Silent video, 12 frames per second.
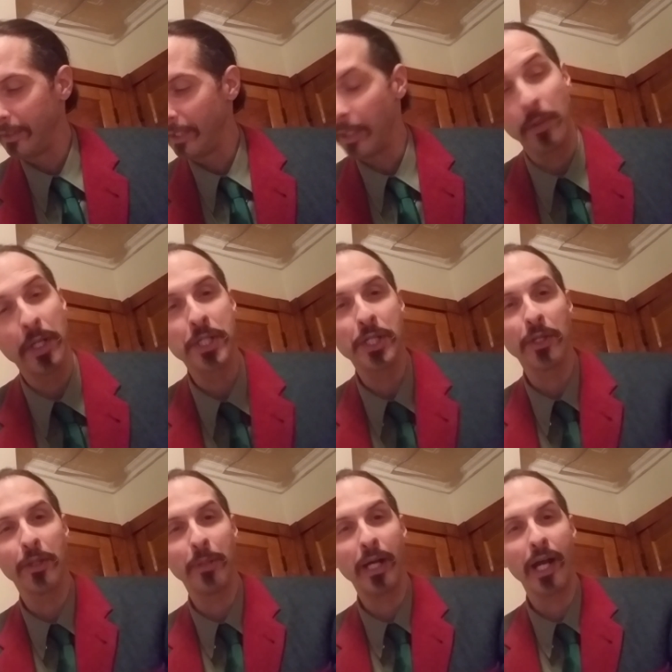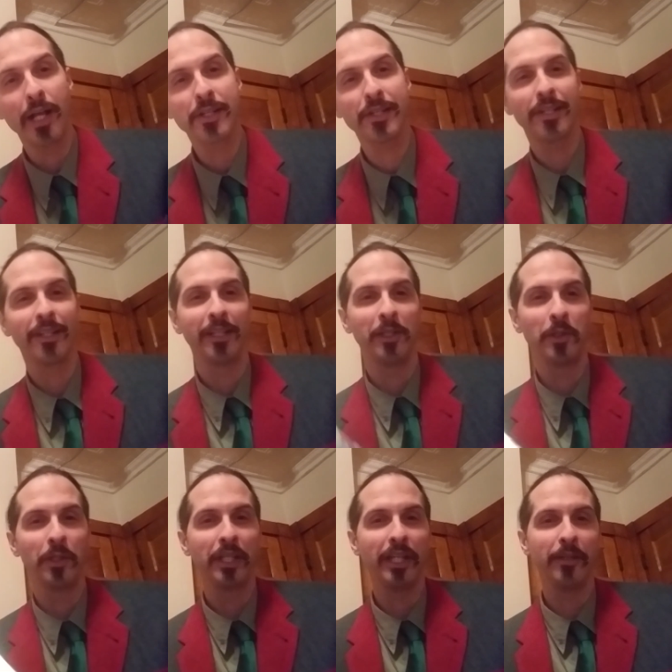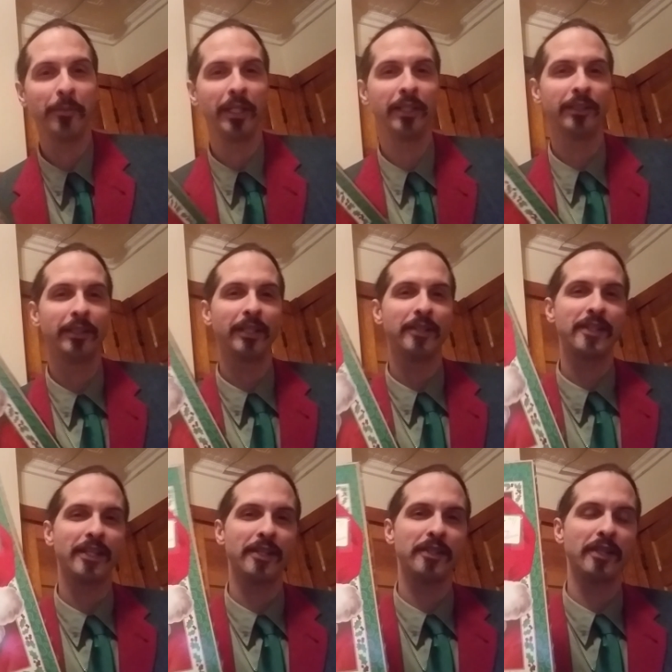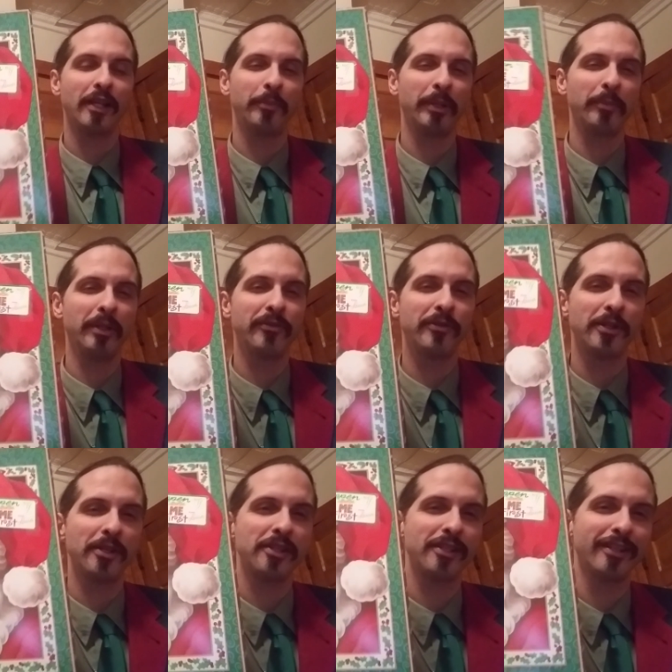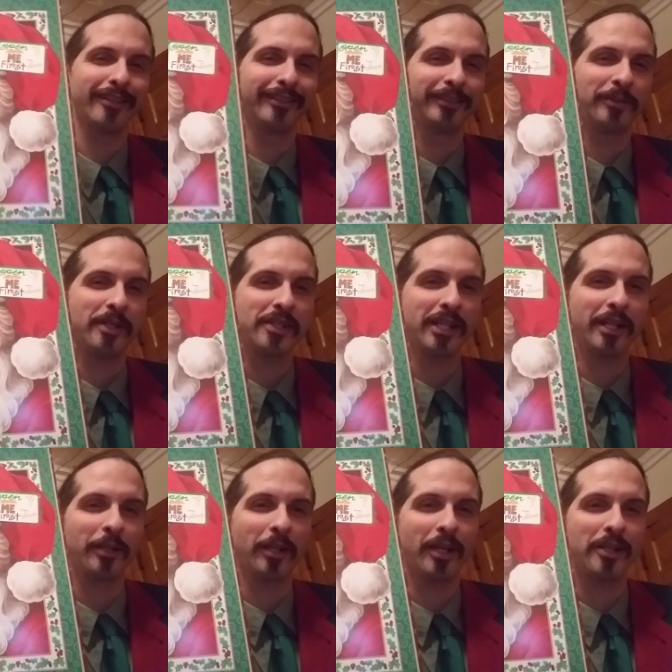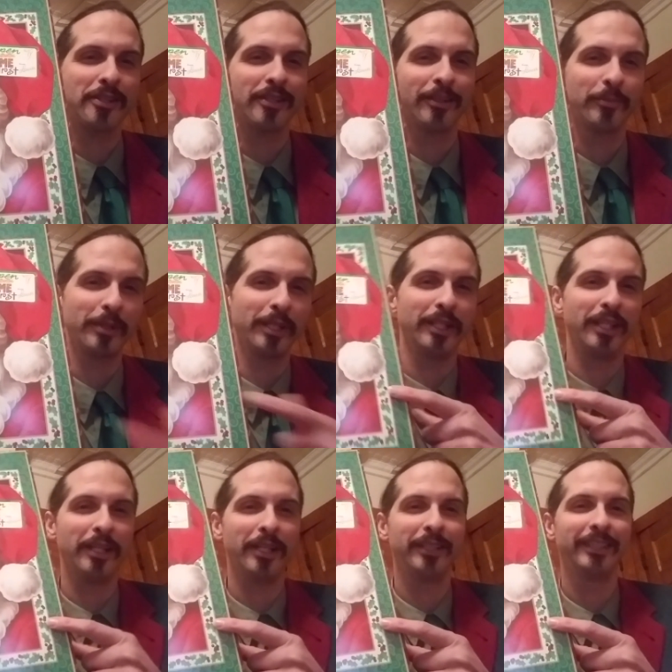I want to show you the box that Laura gave me. Like it says, uh, pick me first with Santa Claus. Pretty neat, huh?